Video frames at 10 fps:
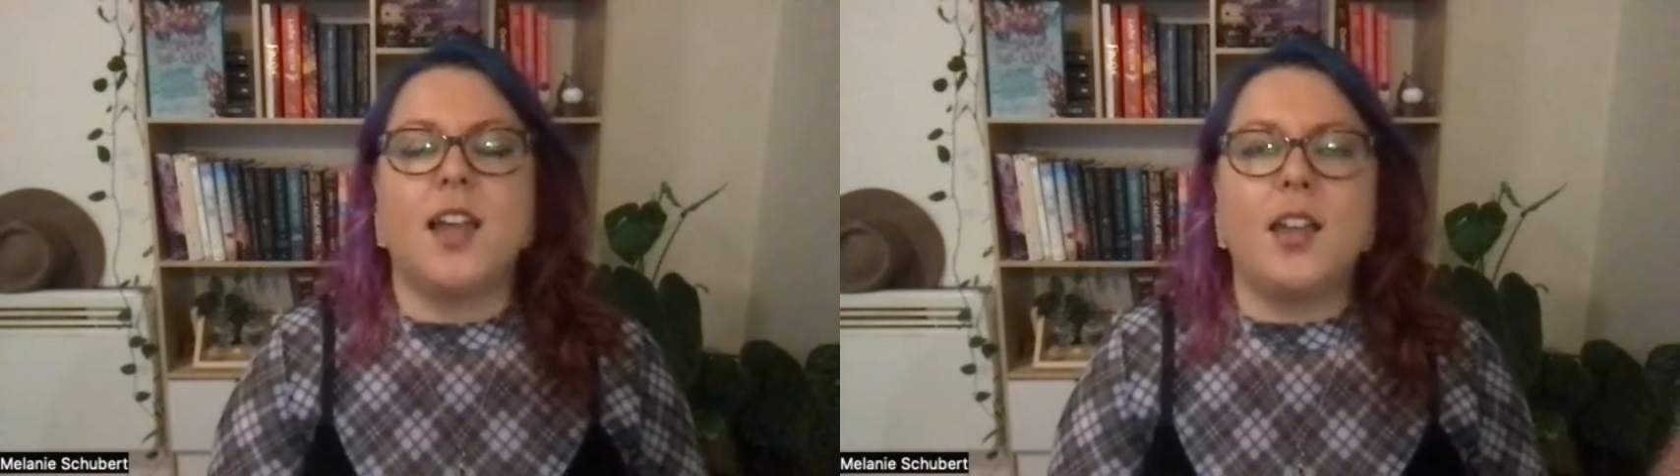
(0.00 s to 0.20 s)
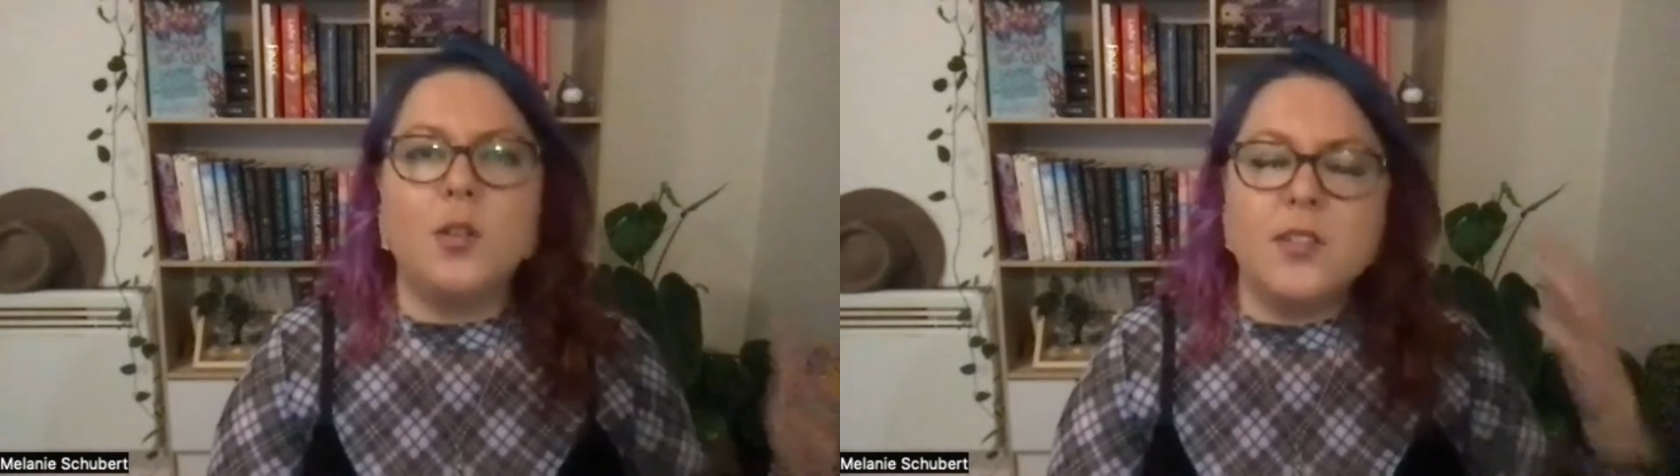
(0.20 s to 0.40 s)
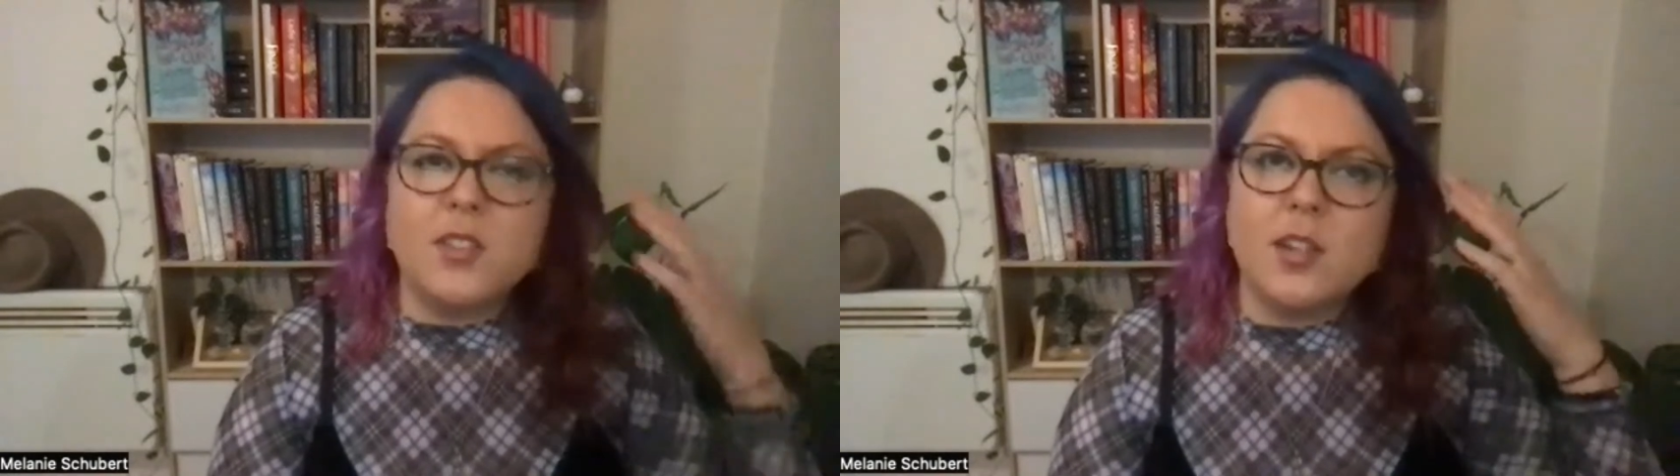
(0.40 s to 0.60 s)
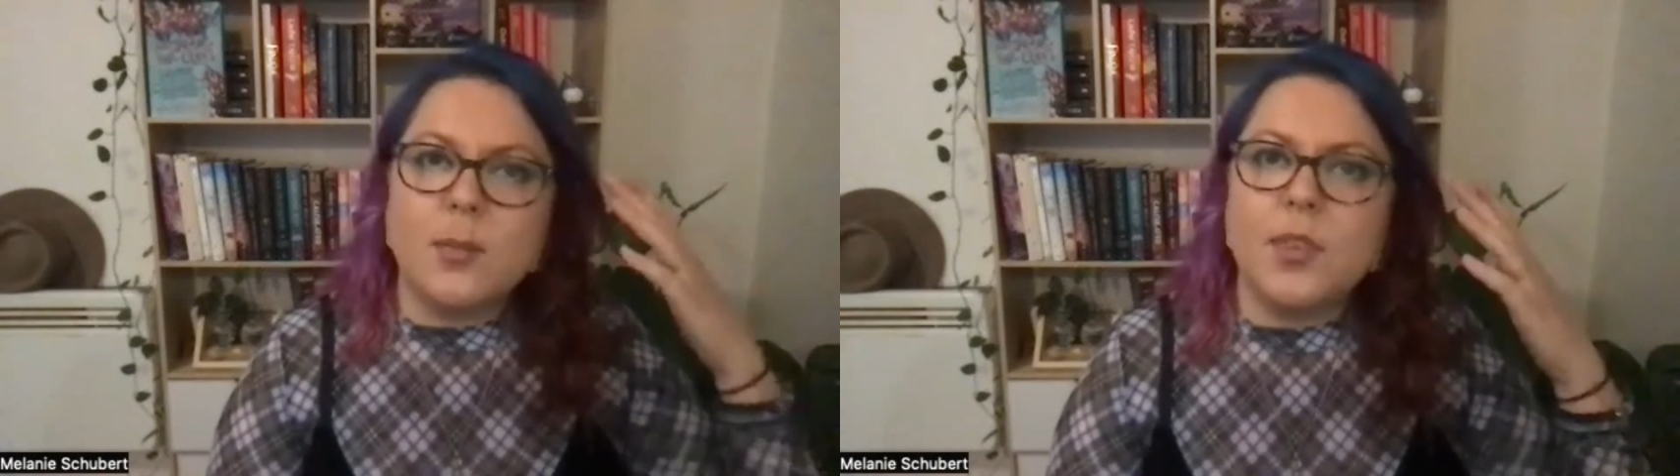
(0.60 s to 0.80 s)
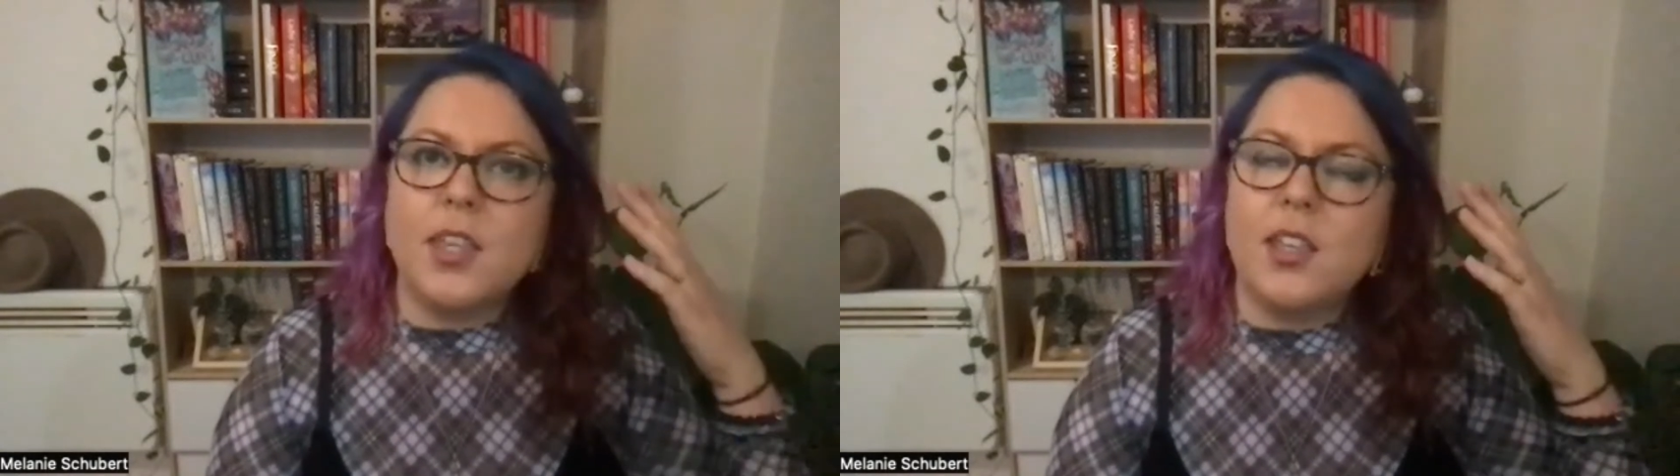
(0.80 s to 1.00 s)
I couldn't
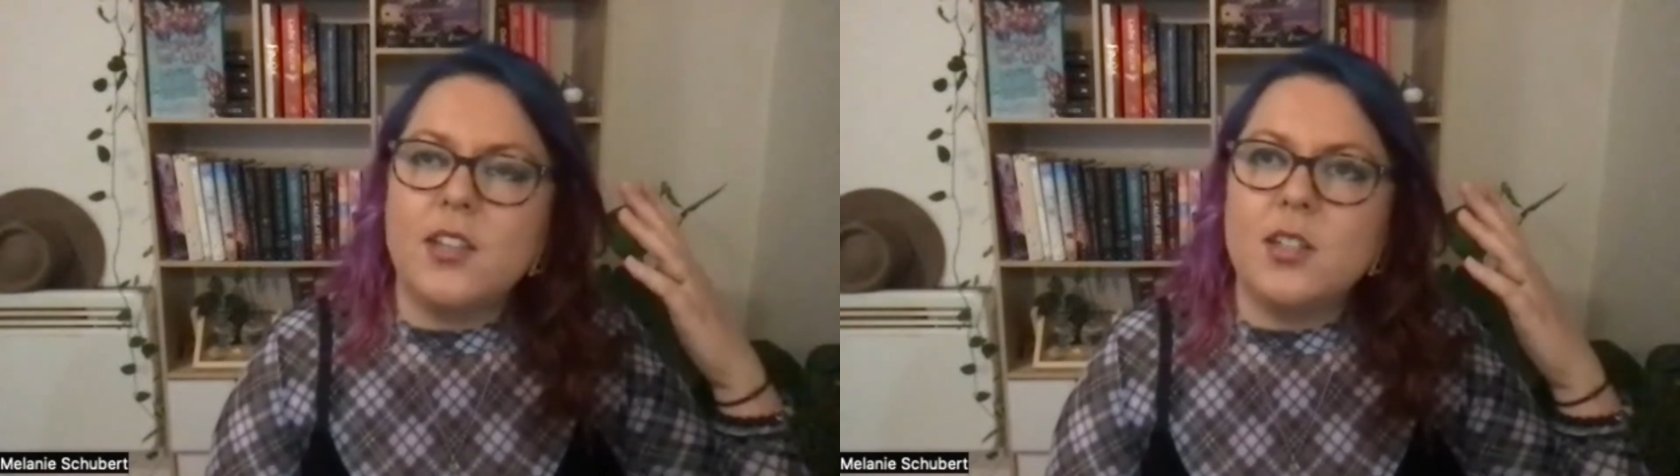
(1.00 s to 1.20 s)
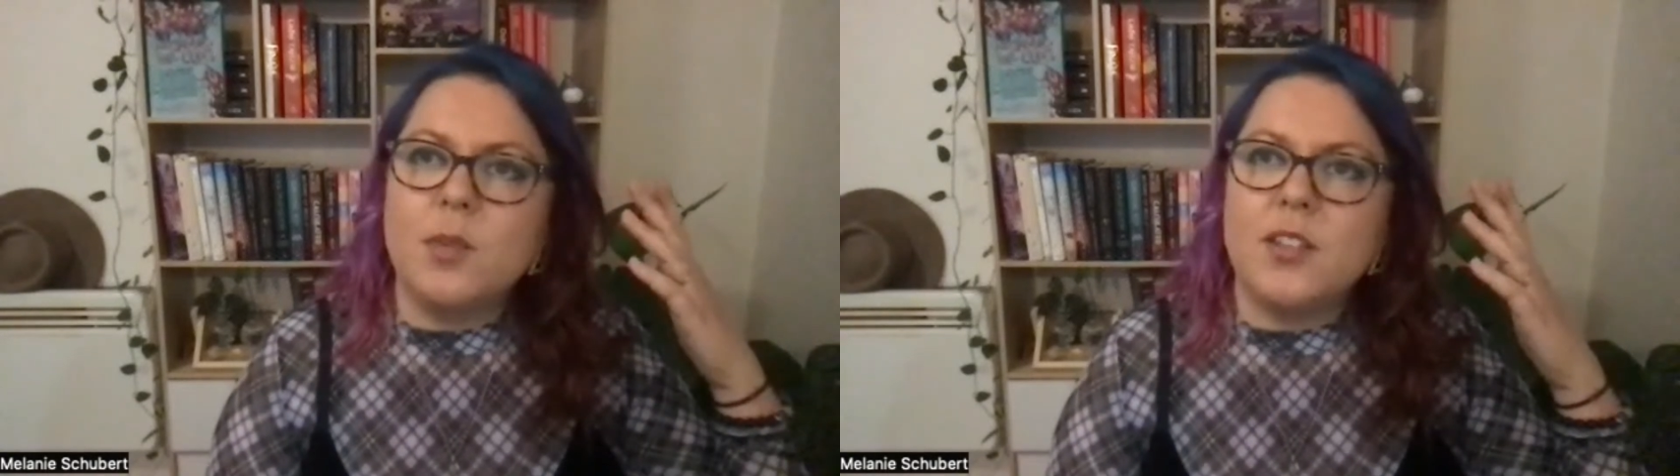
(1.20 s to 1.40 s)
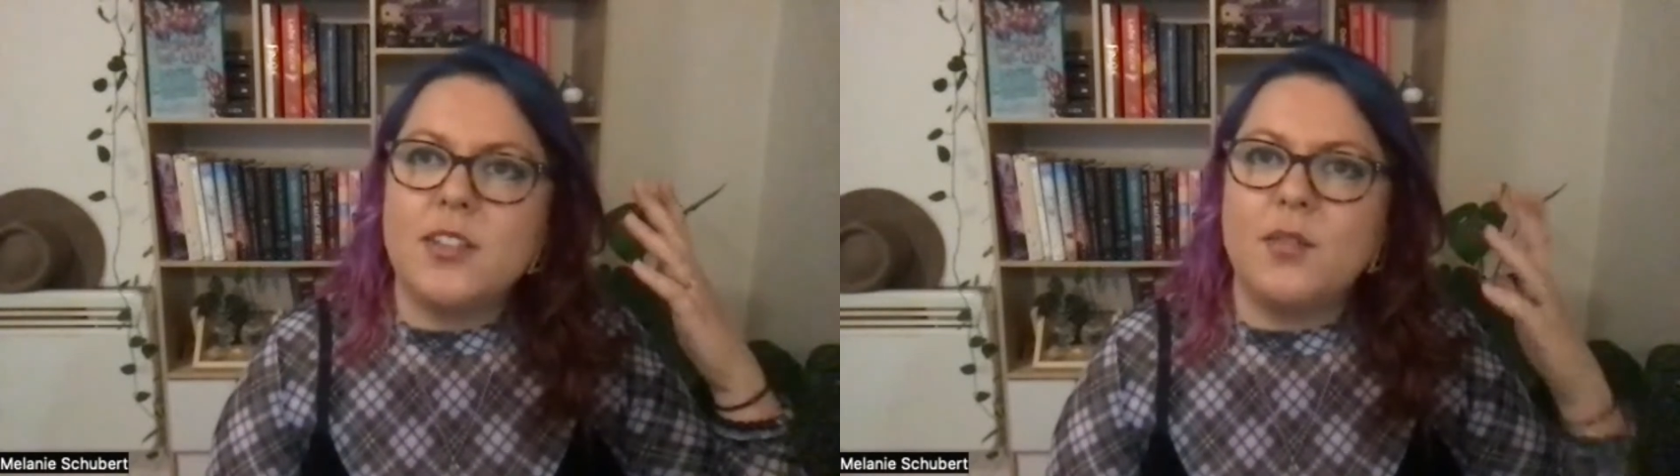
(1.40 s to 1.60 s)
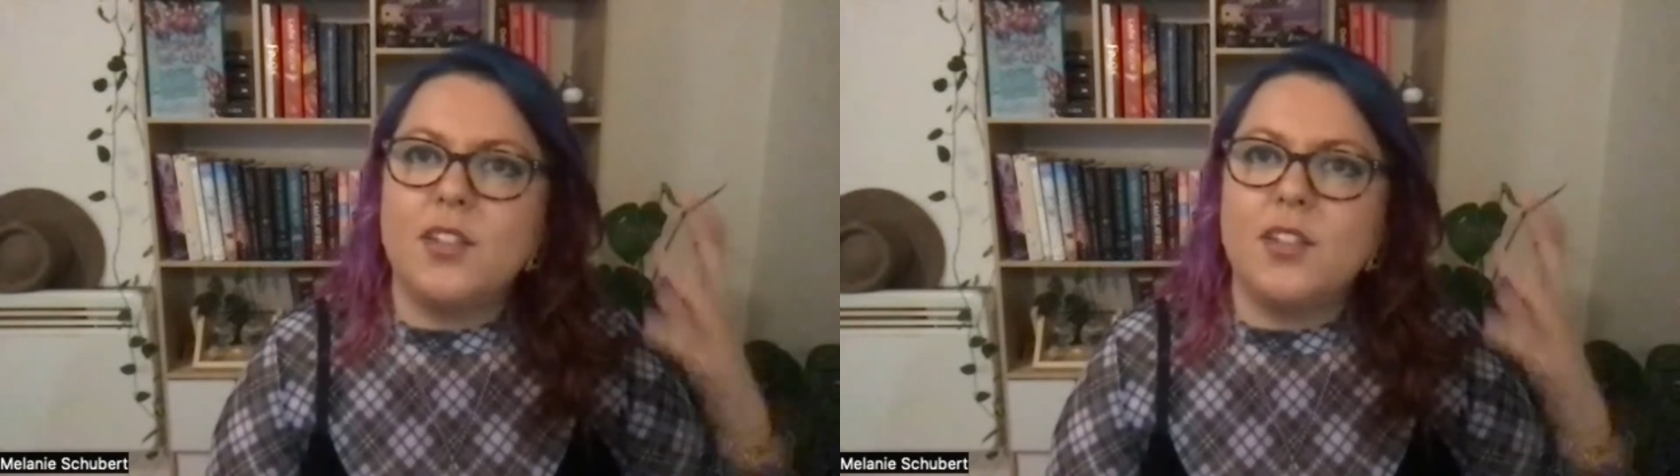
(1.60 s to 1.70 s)
stop thinking to myself,